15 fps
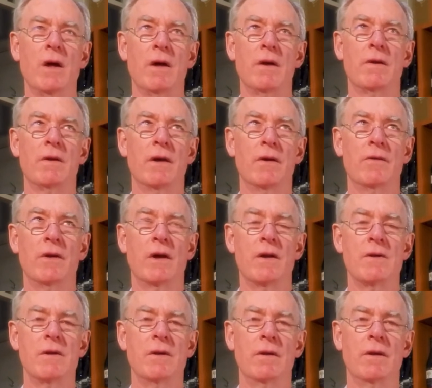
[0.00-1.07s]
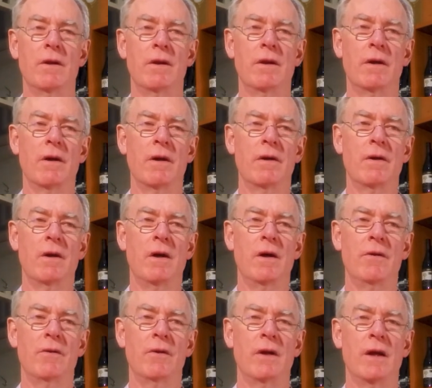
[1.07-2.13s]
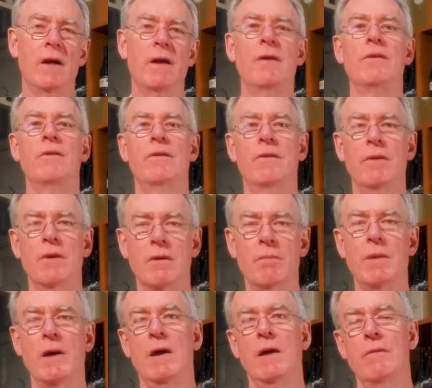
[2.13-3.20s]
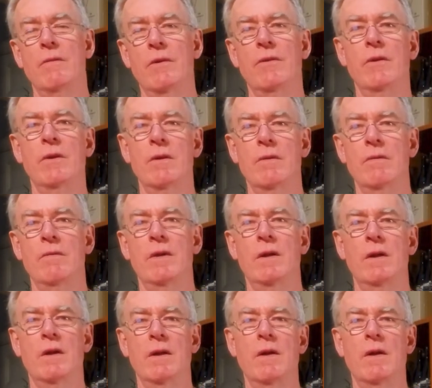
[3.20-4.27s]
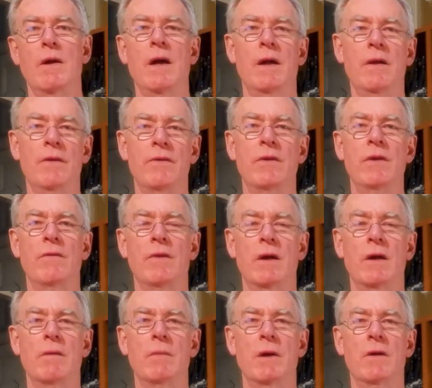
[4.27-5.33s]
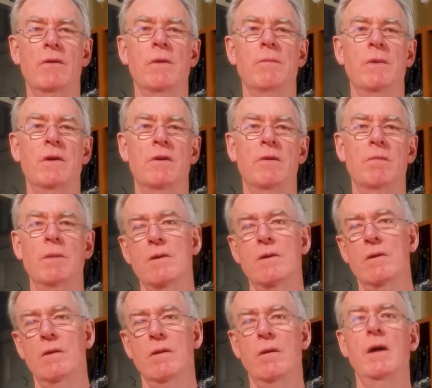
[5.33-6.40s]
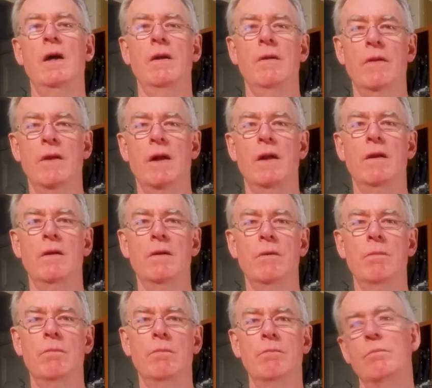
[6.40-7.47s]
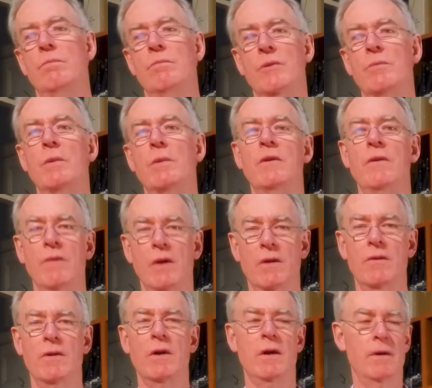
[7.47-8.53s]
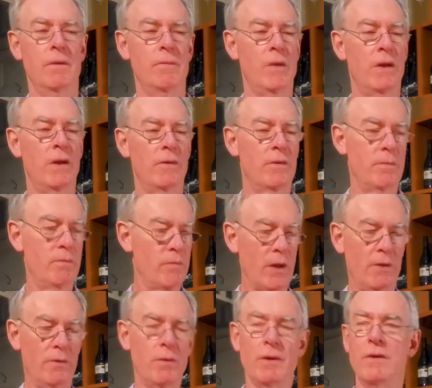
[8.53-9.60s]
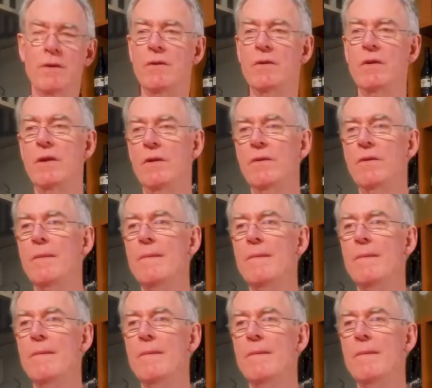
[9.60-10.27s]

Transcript: takes the attitude that they're going to isolate a certain part of a certain vineyard and see if they can make something special out of that little specific site. And that's what this is.